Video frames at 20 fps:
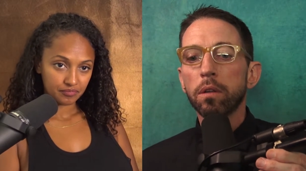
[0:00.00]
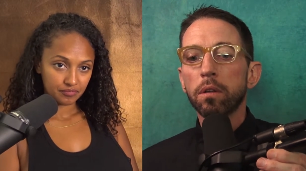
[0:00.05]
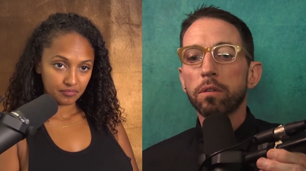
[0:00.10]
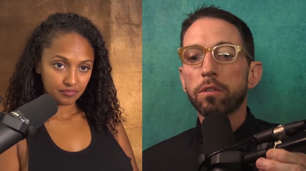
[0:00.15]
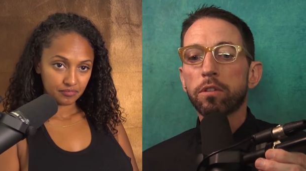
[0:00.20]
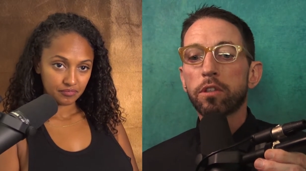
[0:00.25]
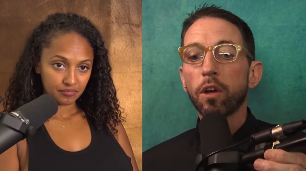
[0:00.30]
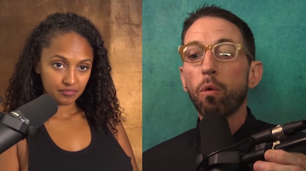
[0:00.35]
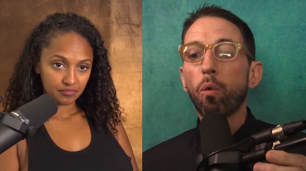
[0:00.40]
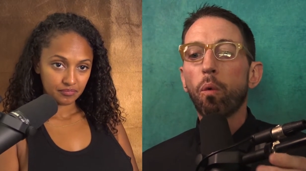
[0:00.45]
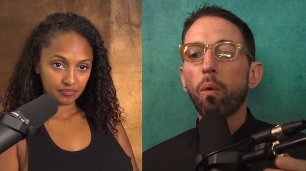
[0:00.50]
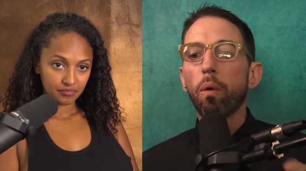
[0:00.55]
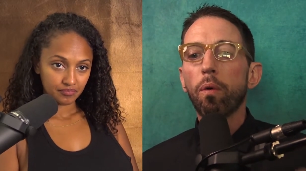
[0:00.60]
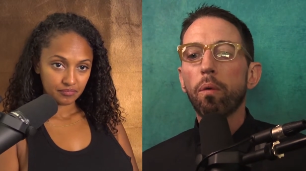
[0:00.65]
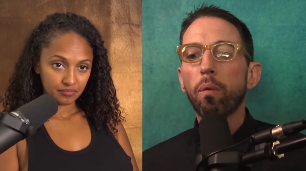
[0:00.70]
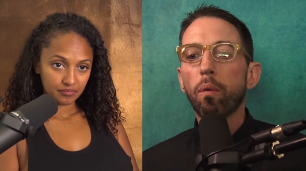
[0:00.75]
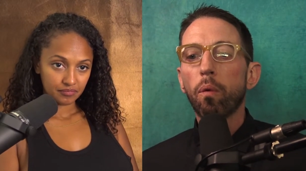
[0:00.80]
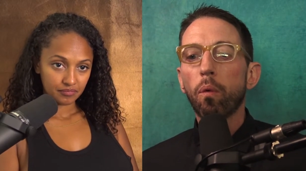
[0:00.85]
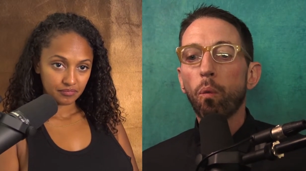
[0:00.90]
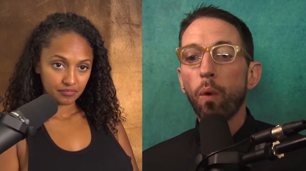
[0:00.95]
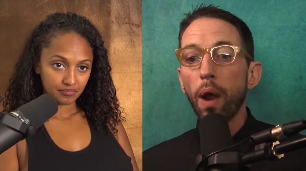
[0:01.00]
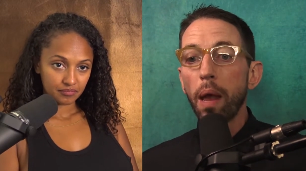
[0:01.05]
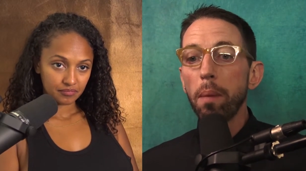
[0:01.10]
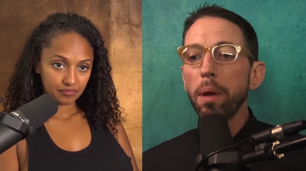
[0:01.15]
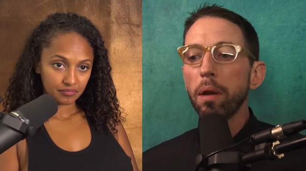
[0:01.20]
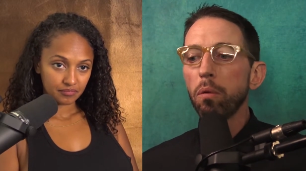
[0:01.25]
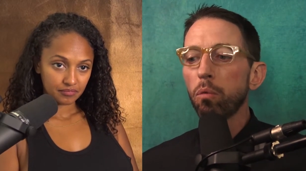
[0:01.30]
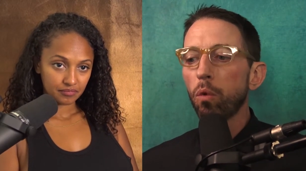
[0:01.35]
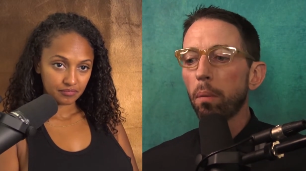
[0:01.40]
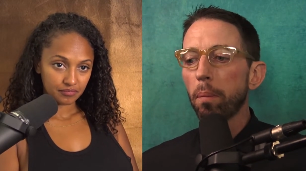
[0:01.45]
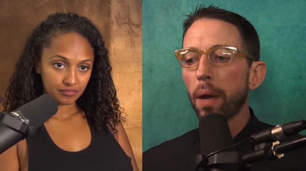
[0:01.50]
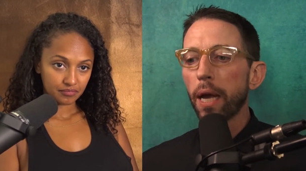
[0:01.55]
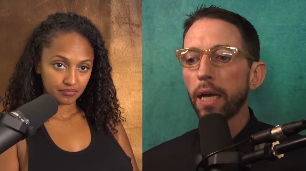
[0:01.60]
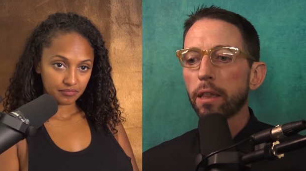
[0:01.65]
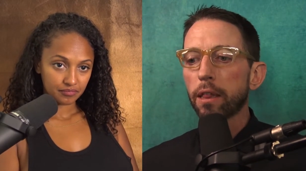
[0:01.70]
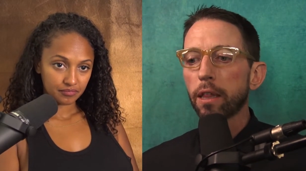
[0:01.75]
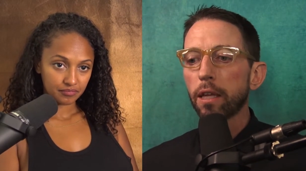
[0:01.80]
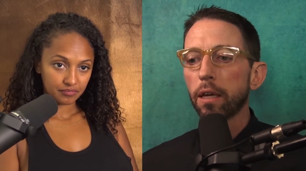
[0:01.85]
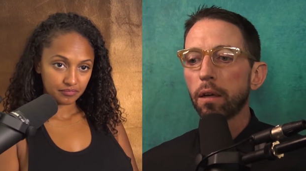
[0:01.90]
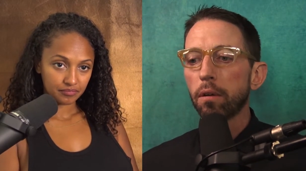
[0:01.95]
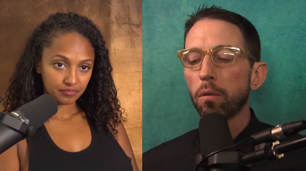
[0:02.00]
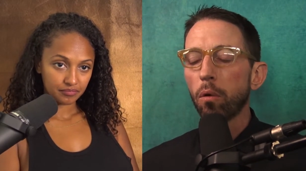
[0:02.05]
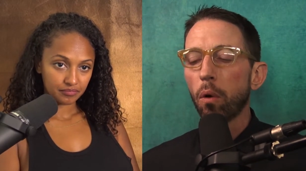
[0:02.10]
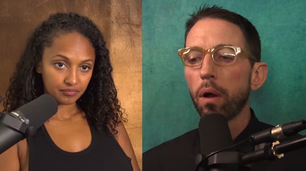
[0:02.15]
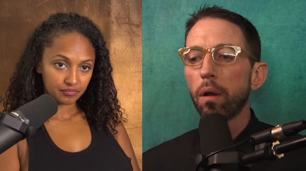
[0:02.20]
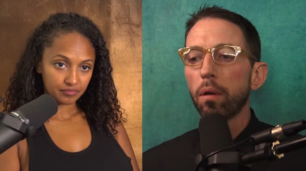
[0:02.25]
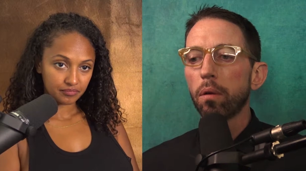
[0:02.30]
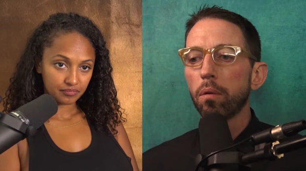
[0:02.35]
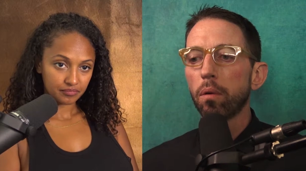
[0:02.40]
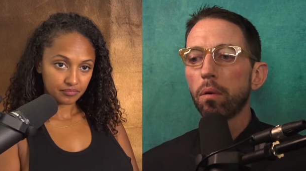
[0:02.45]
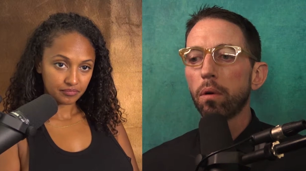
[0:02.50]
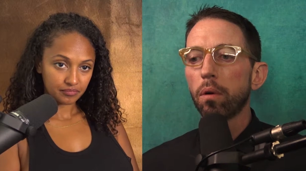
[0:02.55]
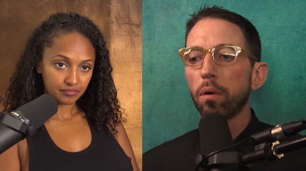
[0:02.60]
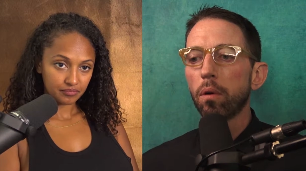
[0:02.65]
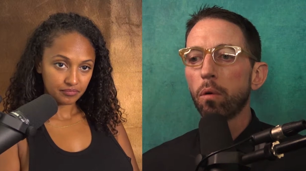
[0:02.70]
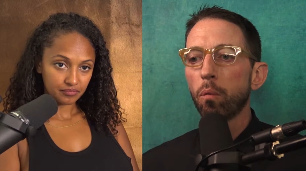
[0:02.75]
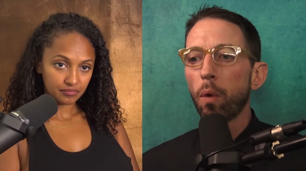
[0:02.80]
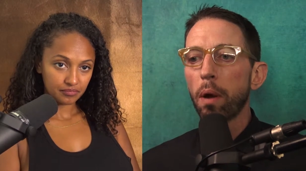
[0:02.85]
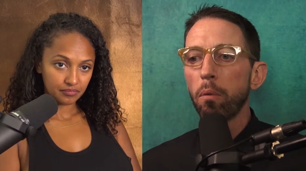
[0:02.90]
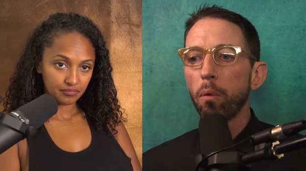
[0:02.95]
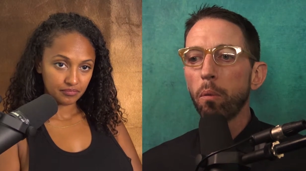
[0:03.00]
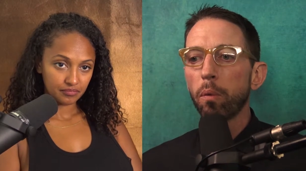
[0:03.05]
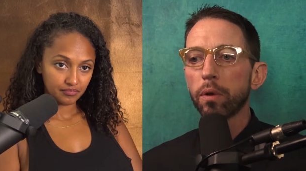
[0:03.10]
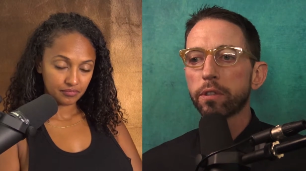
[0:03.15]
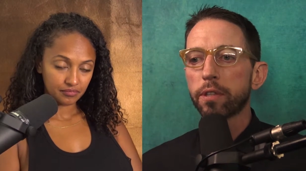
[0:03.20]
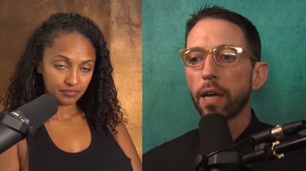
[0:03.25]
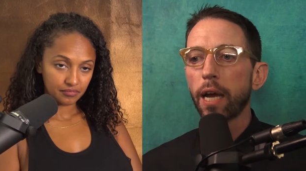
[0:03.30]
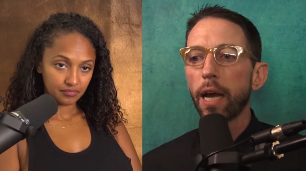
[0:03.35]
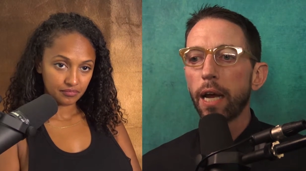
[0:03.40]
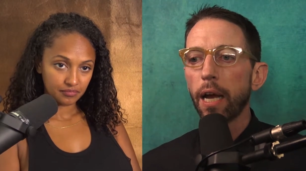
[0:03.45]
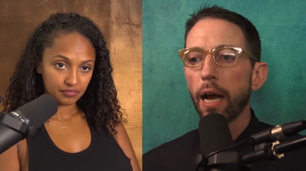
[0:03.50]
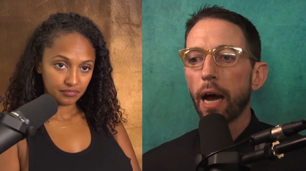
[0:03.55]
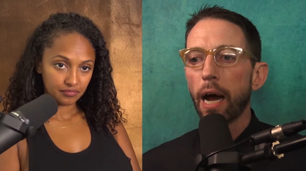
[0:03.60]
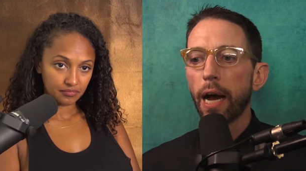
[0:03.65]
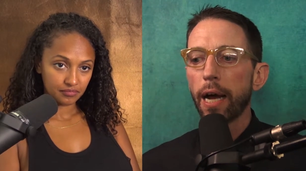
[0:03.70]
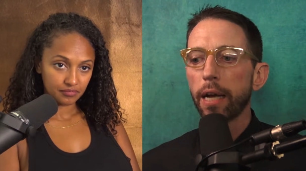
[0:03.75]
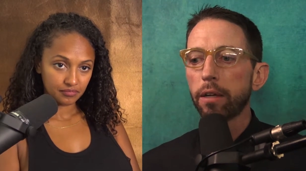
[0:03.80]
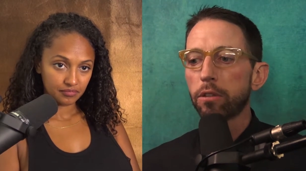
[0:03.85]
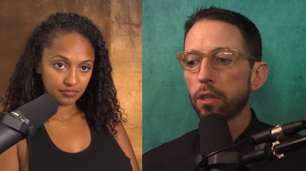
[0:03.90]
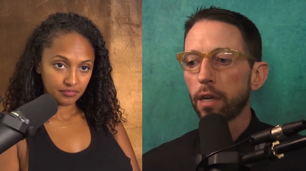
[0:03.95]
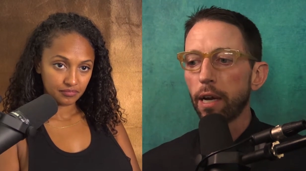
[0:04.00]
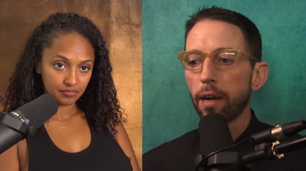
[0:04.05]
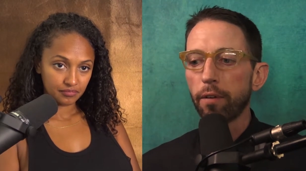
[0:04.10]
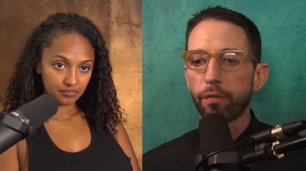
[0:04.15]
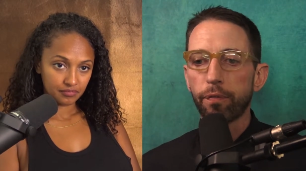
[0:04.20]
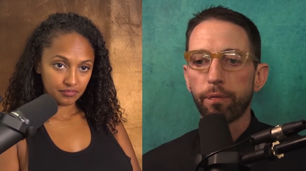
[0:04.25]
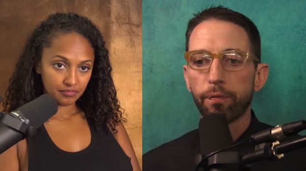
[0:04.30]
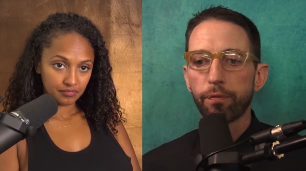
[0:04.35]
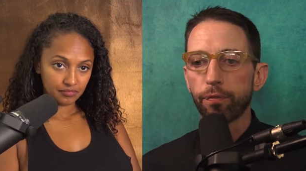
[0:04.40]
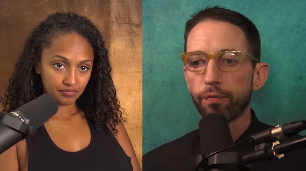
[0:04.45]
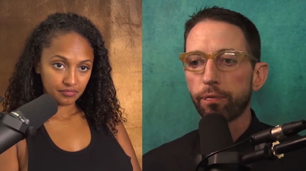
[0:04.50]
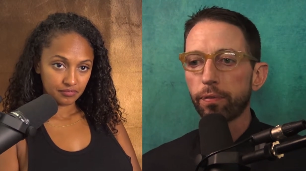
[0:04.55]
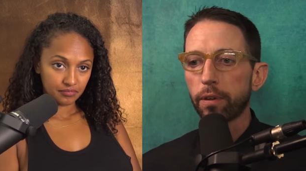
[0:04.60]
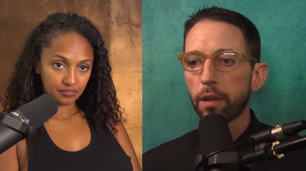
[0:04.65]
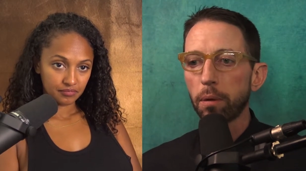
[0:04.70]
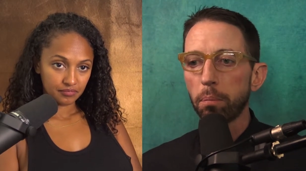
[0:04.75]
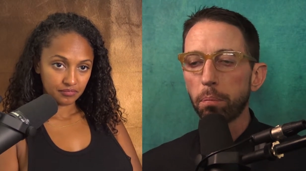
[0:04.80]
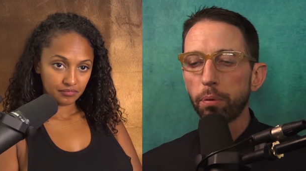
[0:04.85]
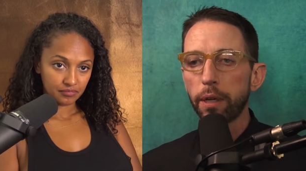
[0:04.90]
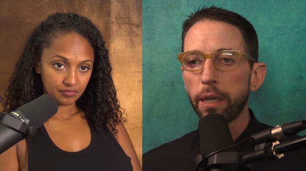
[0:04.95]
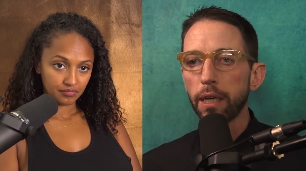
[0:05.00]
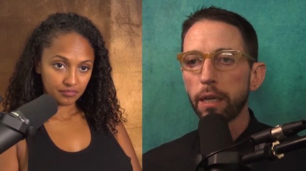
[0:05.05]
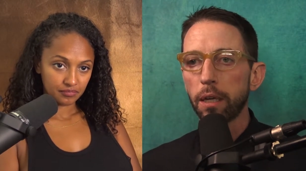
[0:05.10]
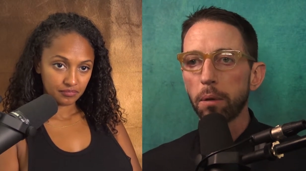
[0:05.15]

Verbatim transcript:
Speaker 1: So women will make the women will say I should have complete